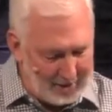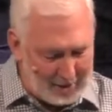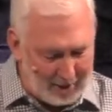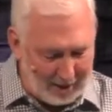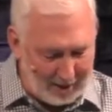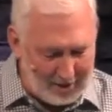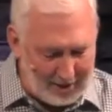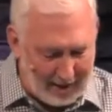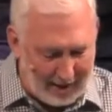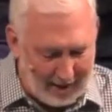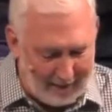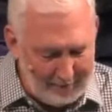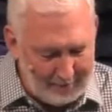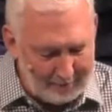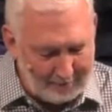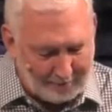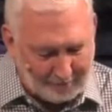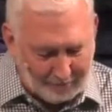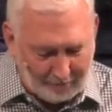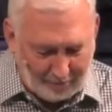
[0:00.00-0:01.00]
shows up.
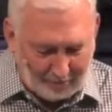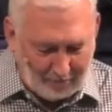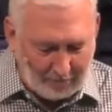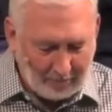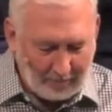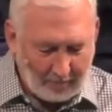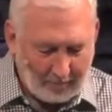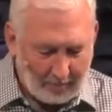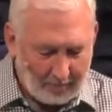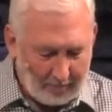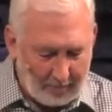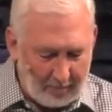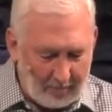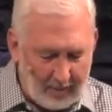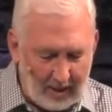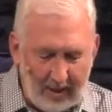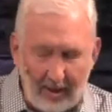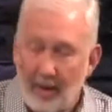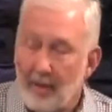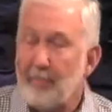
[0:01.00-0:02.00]

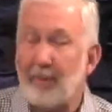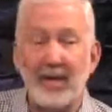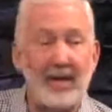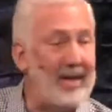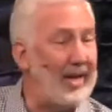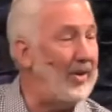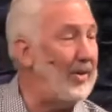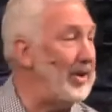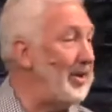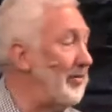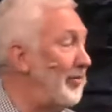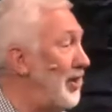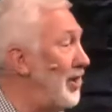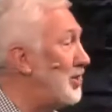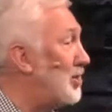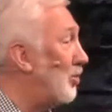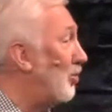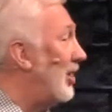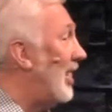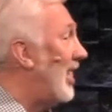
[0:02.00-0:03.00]
But you know, in the
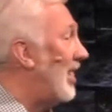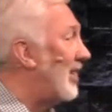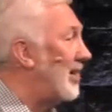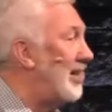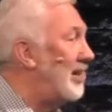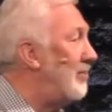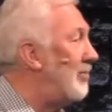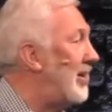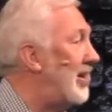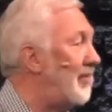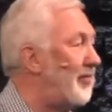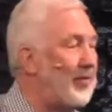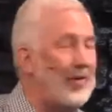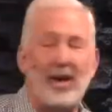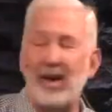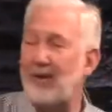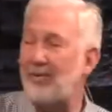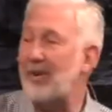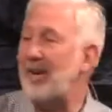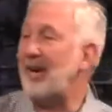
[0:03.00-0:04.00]
future, we're not going to be
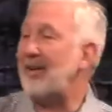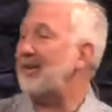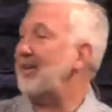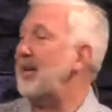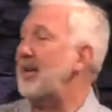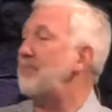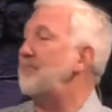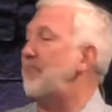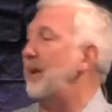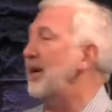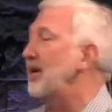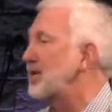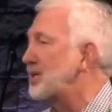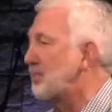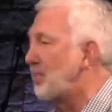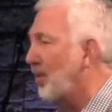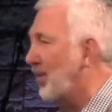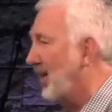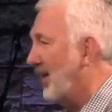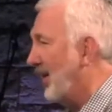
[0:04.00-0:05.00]
afraid. We're not going to need bear
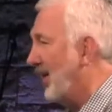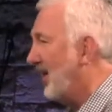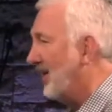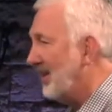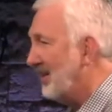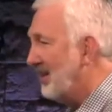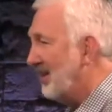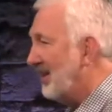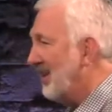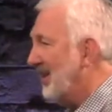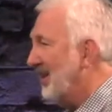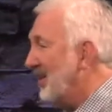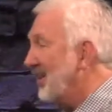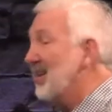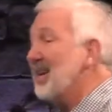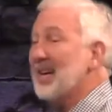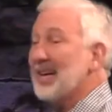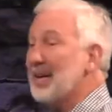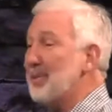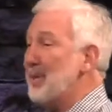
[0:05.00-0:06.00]
spray. They're
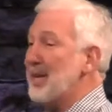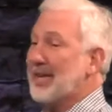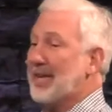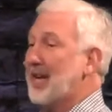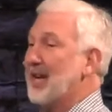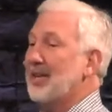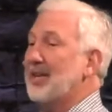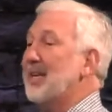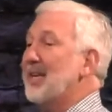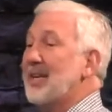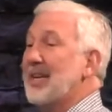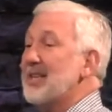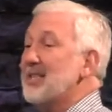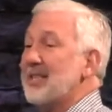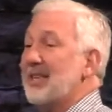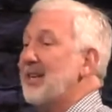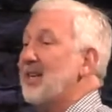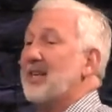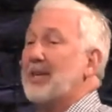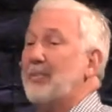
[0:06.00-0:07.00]
not going to be killing us.
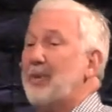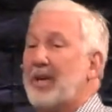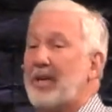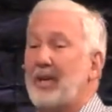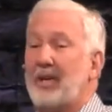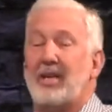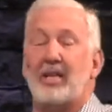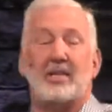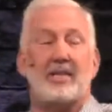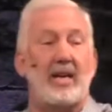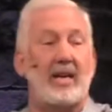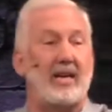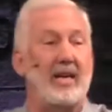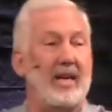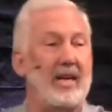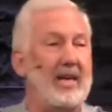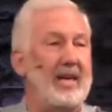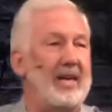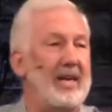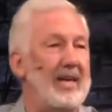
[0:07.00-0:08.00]
They're not going to be killing. It's like,
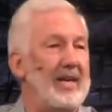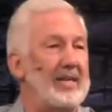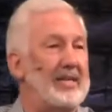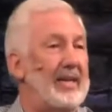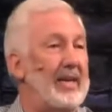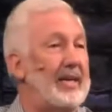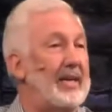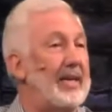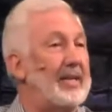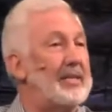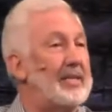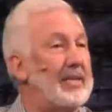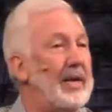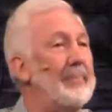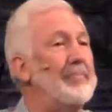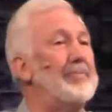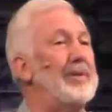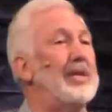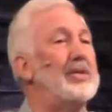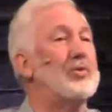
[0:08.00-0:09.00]
it's like it's
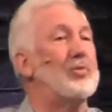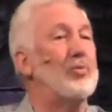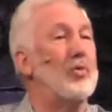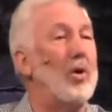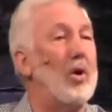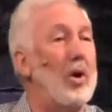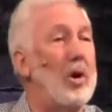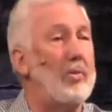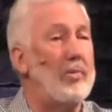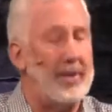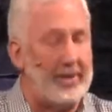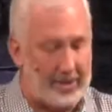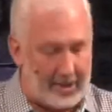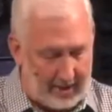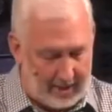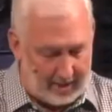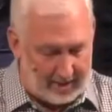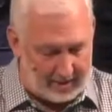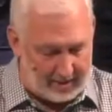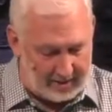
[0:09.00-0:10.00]
something's wrong with
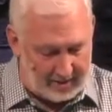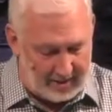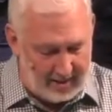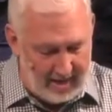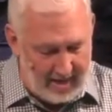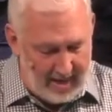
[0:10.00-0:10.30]
this.